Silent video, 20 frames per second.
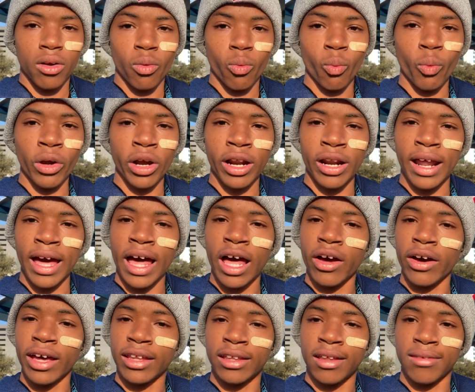We are
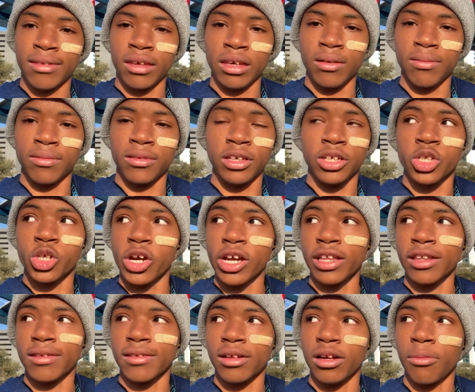now at the TMC
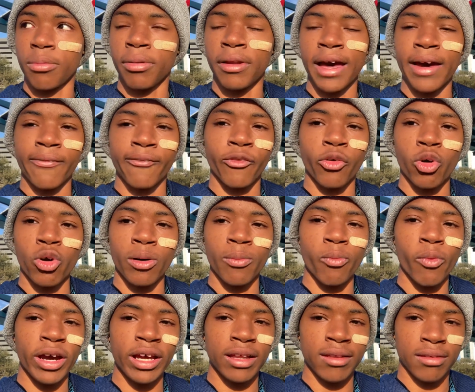Transit Center
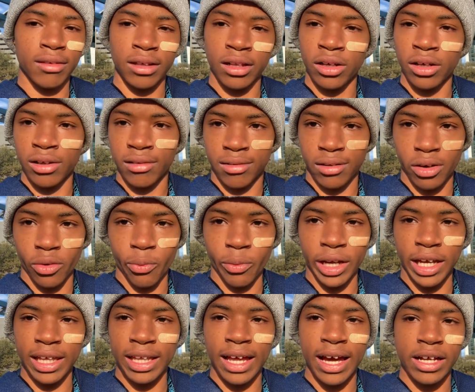platform waiting to get onto the
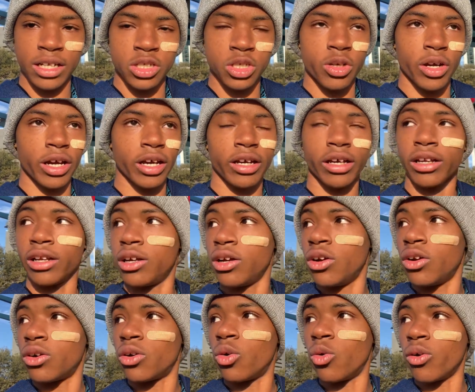red line train
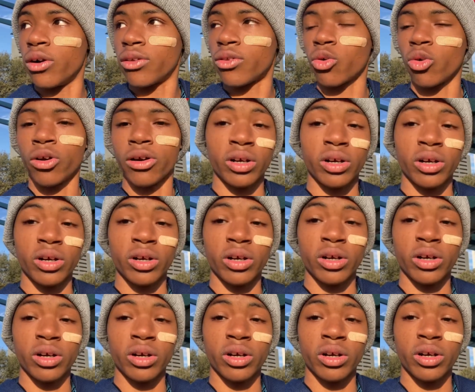going towards
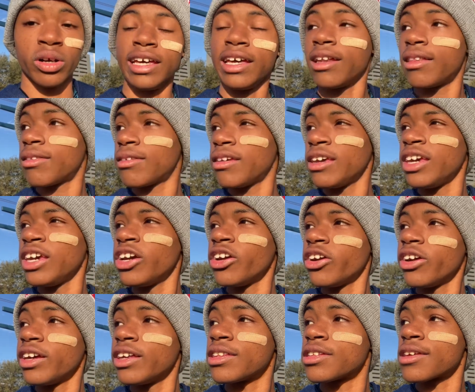downtown. It's
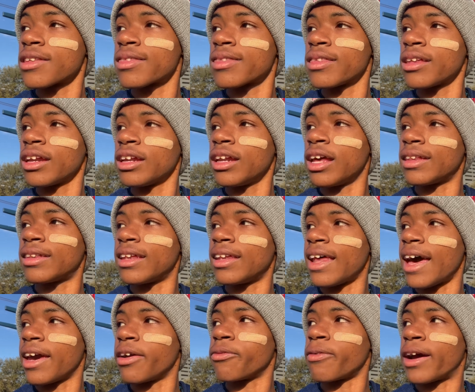here, it's just sitting at the
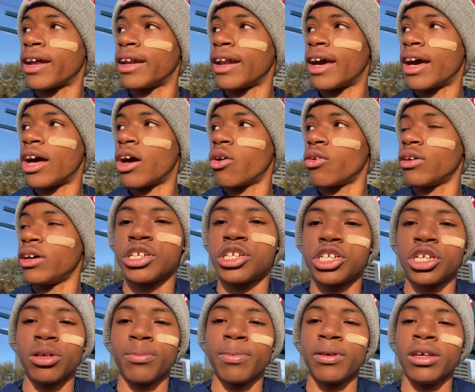light right now.
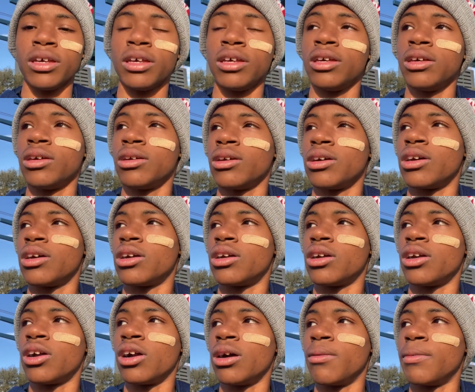Should be
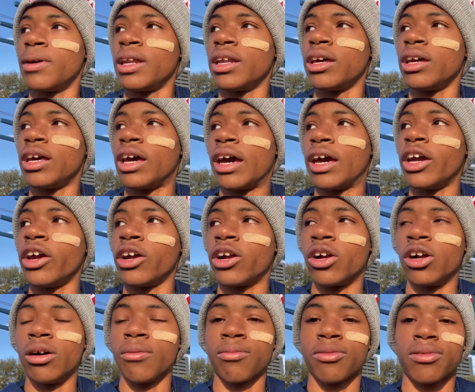coming. Yeah, here it
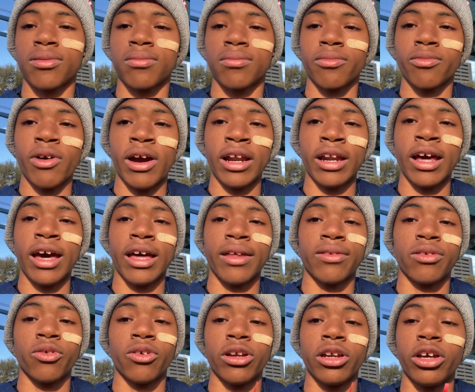comes right now
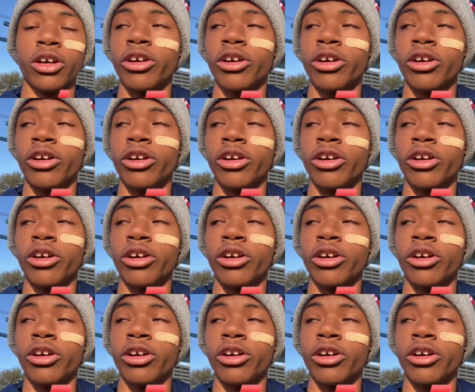if you can hear